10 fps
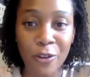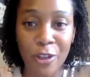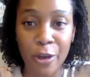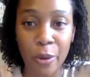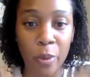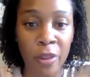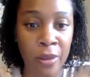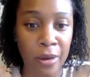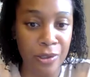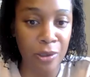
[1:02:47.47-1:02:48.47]
when
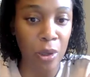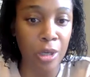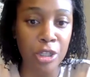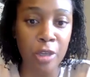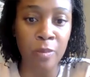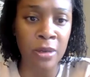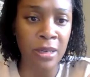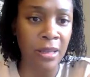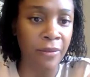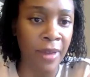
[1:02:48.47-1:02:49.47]
there's large
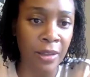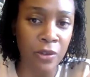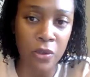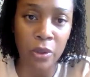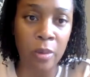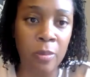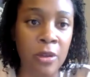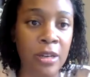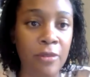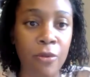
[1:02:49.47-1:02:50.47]
community events or
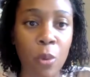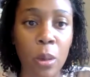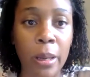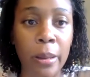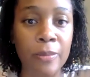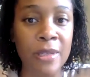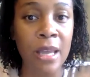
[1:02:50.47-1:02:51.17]
community forums,